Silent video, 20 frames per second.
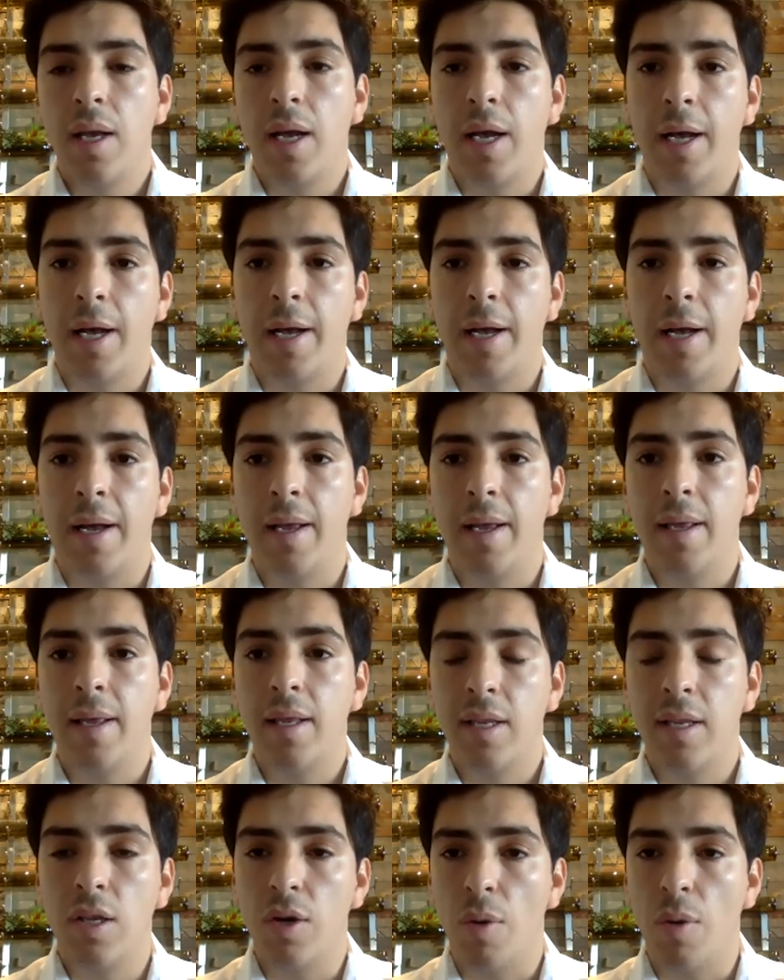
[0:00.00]
uh,
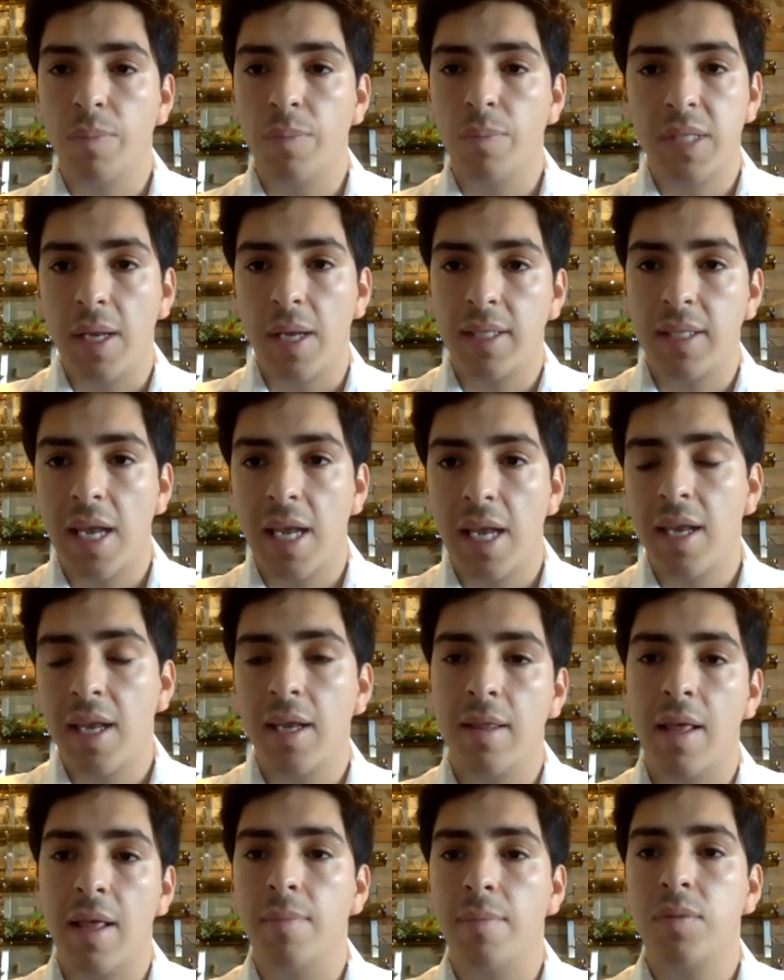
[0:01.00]
you know, t-
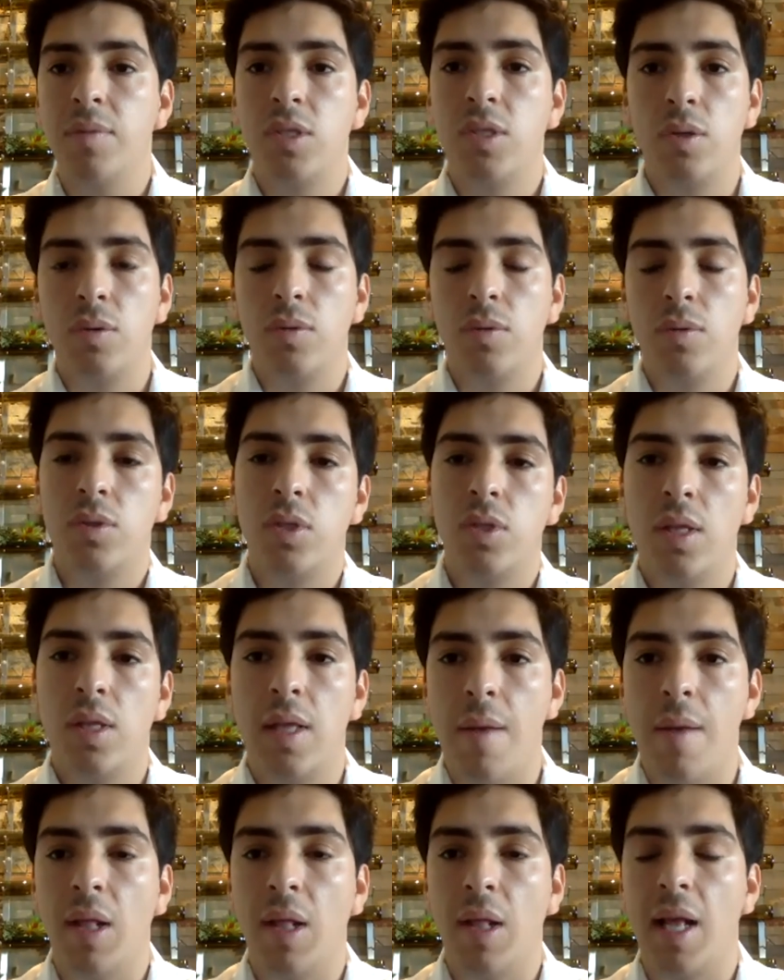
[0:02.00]
taking them to to
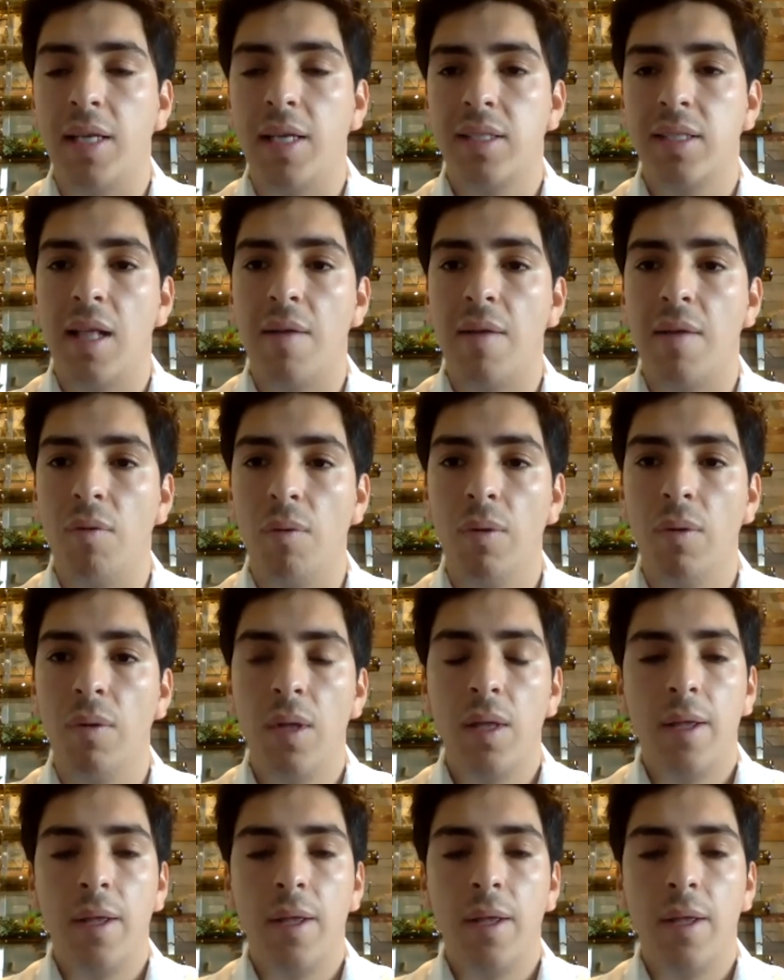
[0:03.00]
the M L S level.